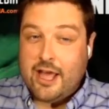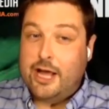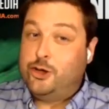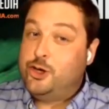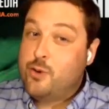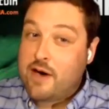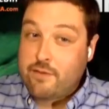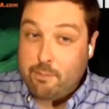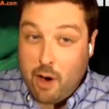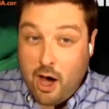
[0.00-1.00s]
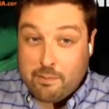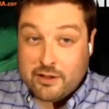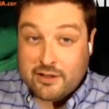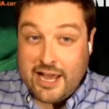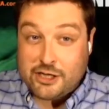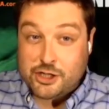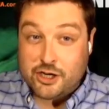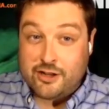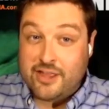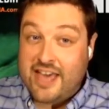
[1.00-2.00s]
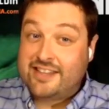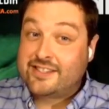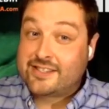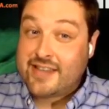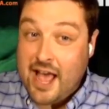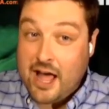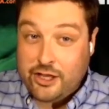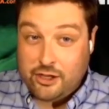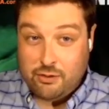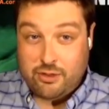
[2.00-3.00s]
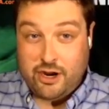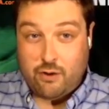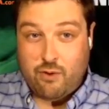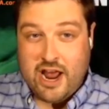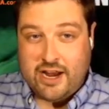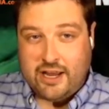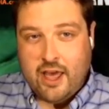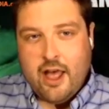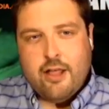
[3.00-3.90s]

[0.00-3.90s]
and you have a population that is telling you they're ready.